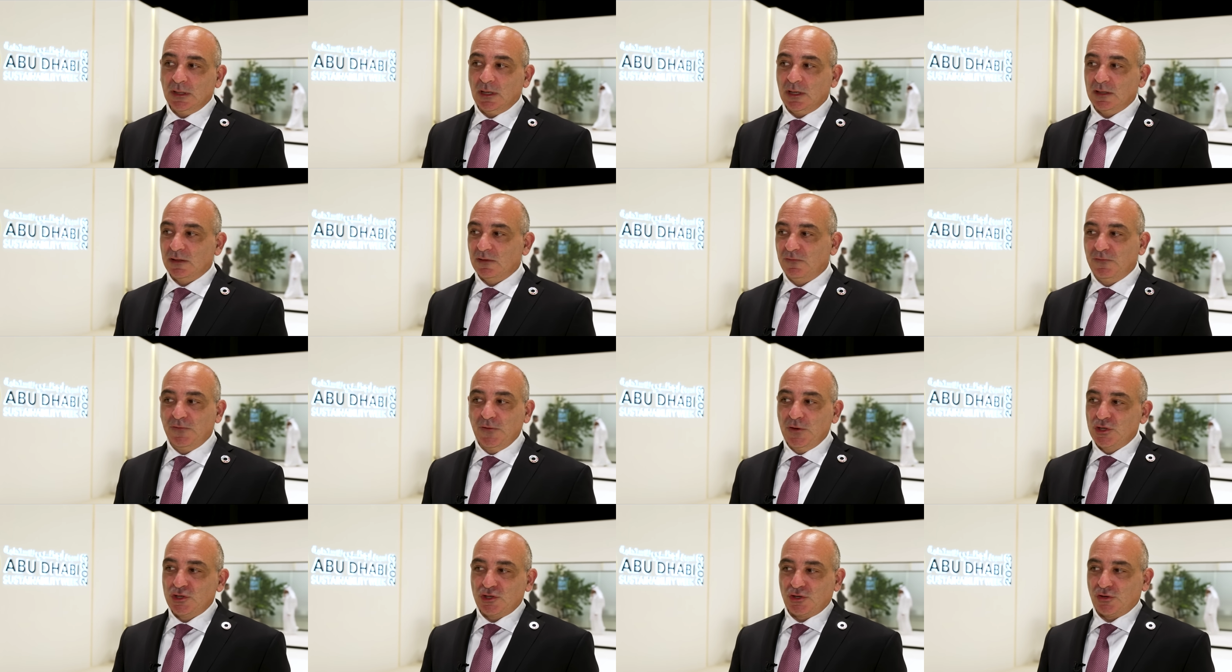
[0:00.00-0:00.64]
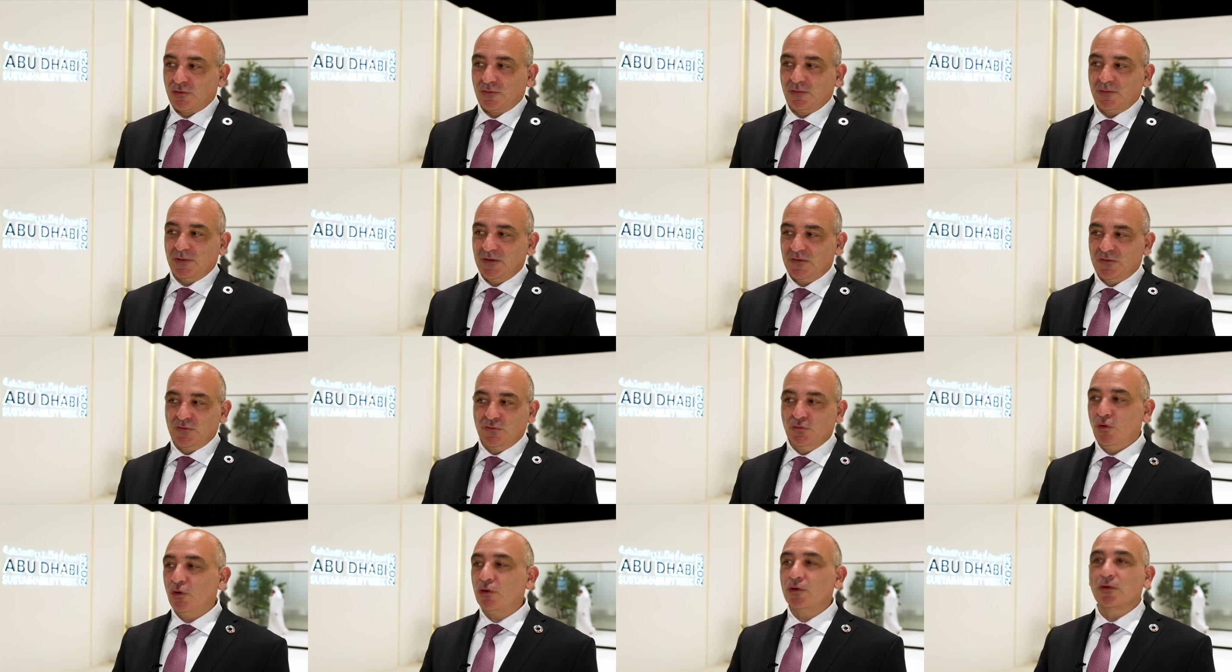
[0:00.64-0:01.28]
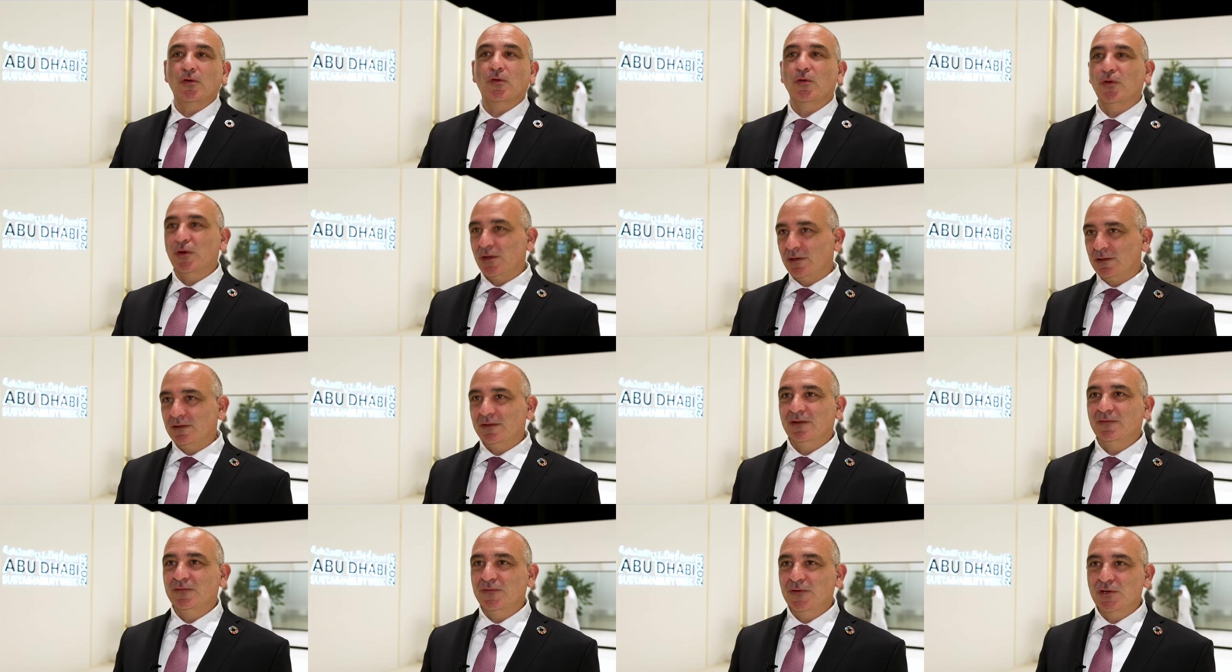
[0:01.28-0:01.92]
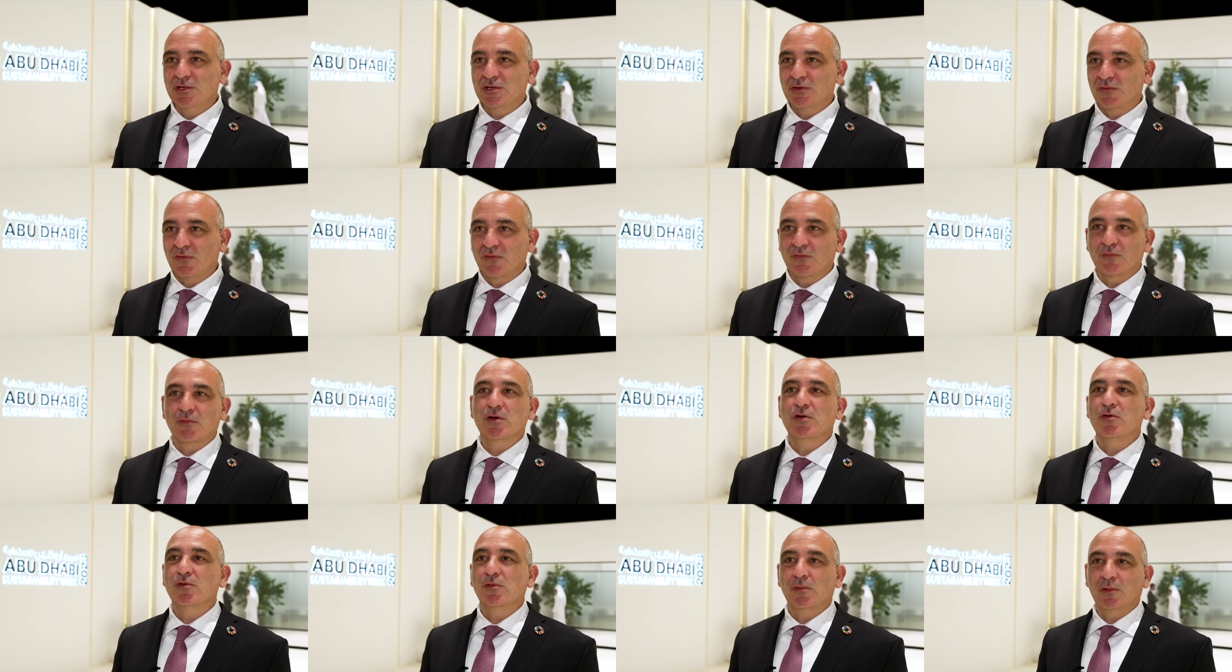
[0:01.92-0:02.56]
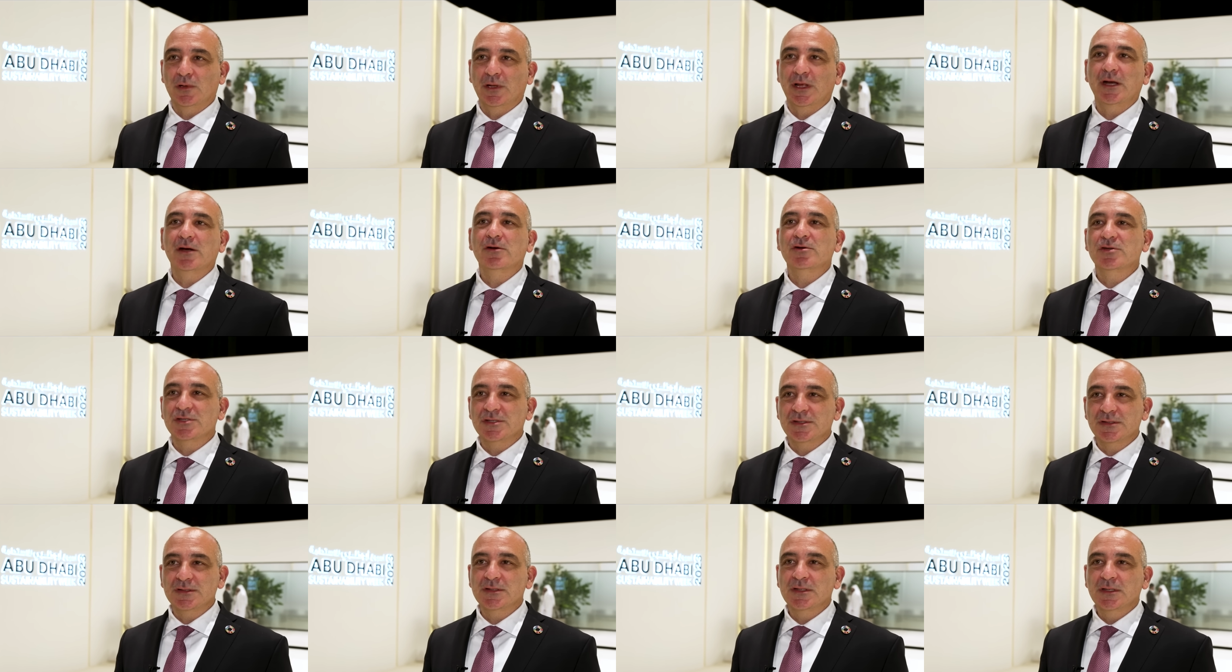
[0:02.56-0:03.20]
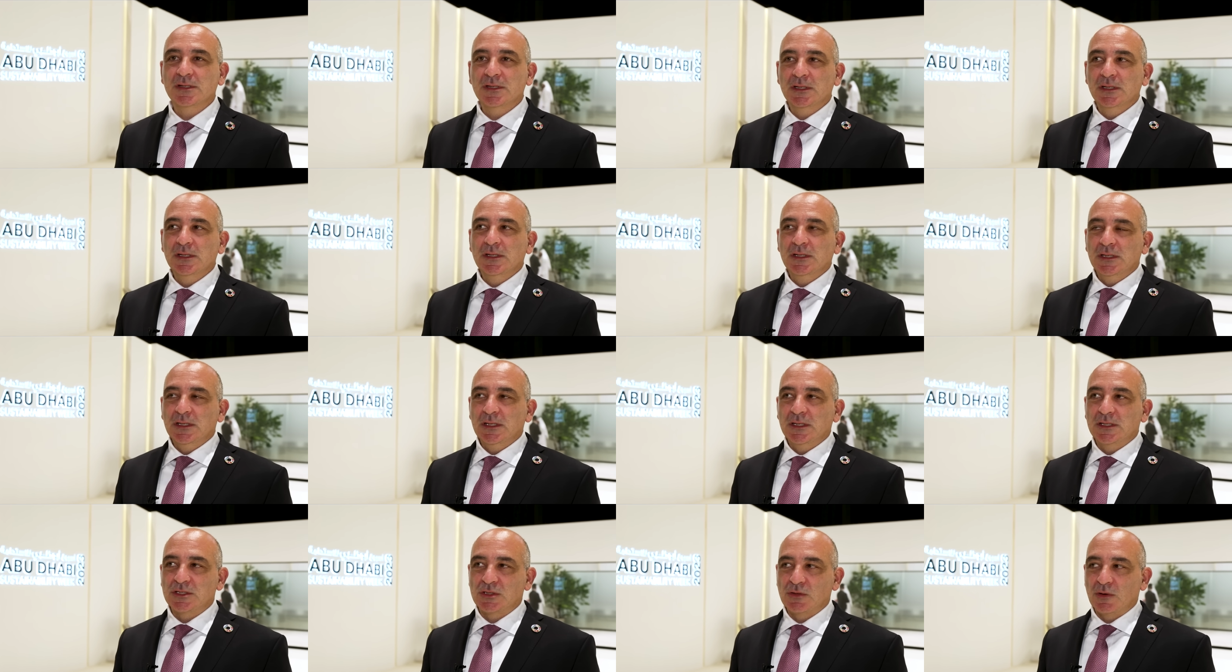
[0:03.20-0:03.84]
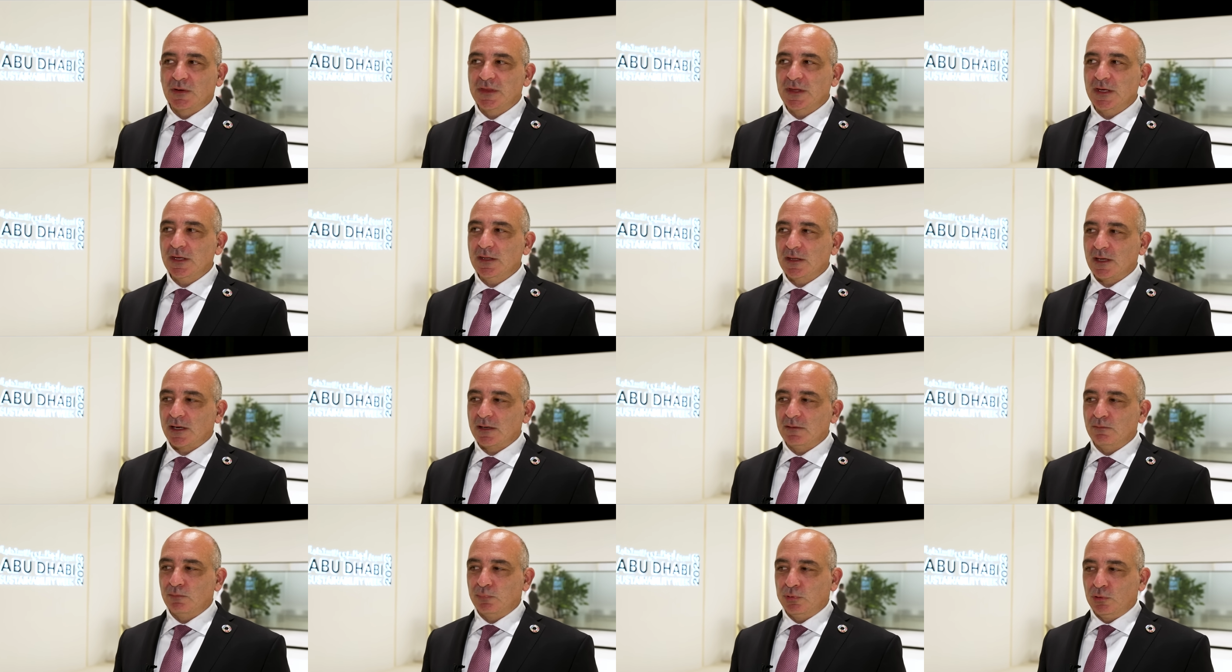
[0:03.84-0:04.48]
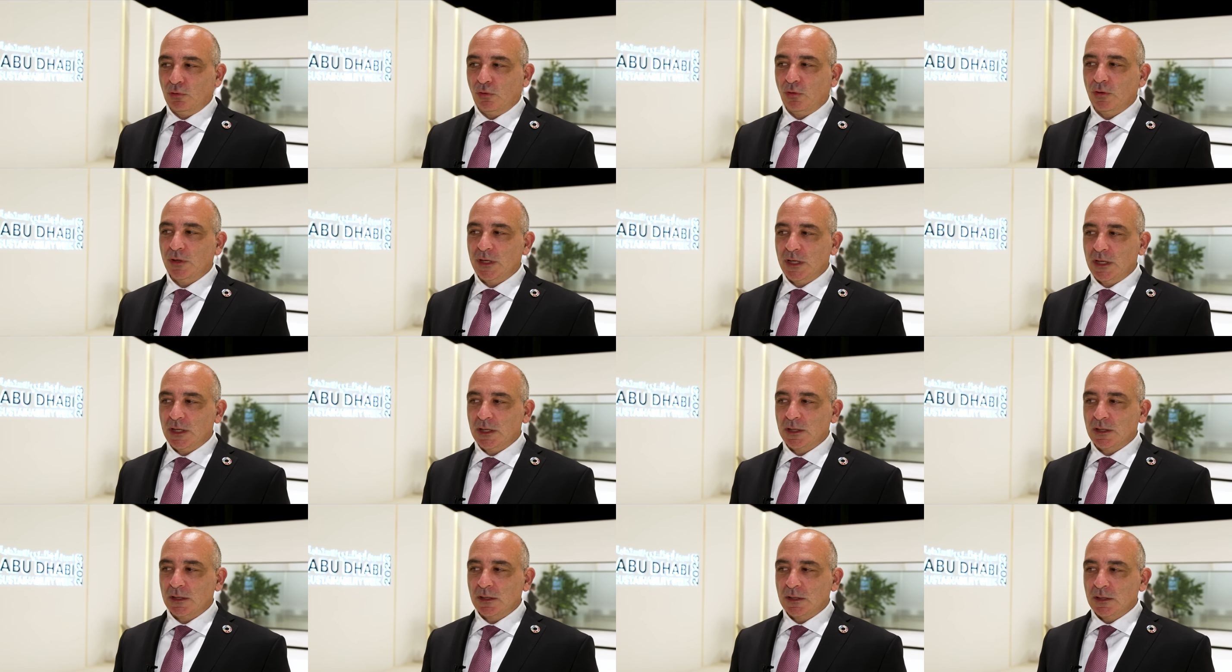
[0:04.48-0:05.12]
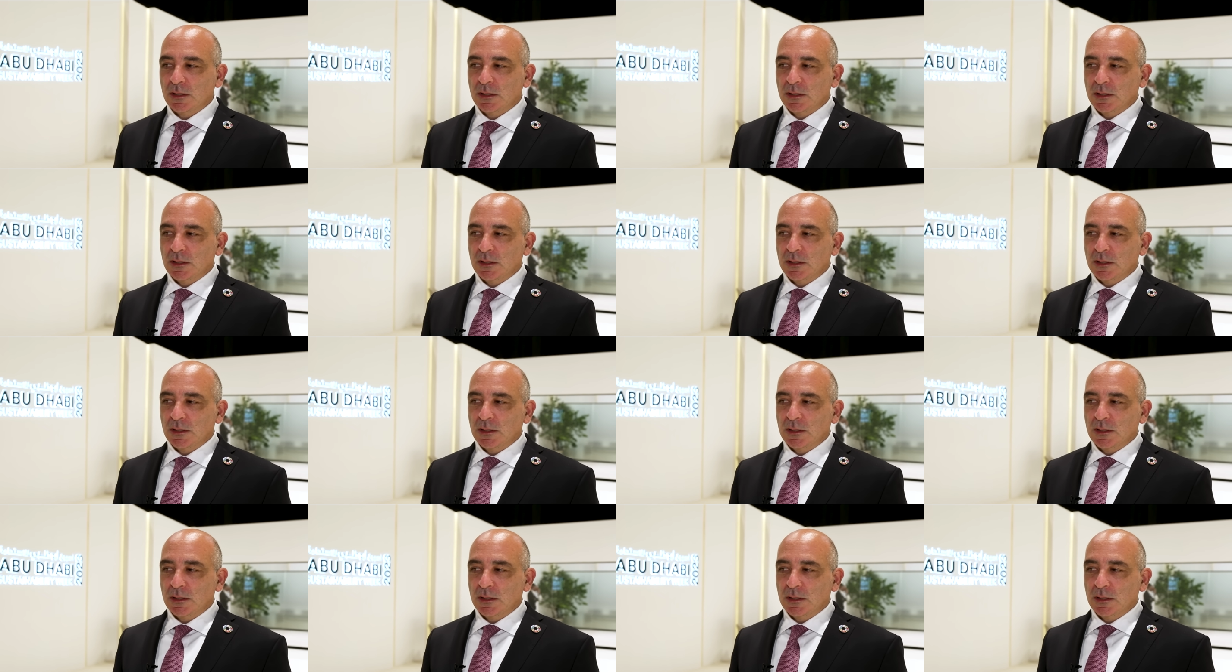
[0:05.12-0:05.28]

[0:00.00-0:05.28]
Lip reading: And the future is not oil. The future is renewable energies. And so I think that employing